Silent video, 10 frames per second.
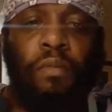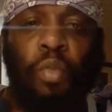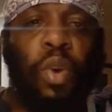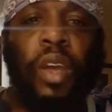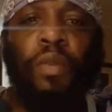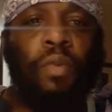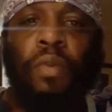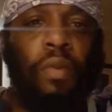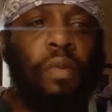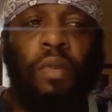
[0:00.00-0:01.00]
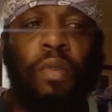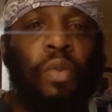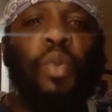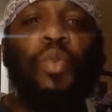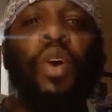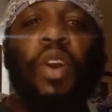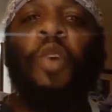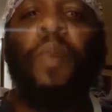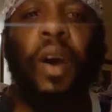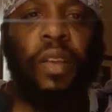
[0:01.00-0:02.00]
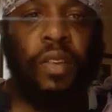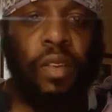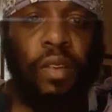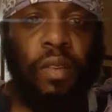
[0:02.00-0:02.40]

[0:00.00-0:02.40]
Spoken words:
We're nobodies.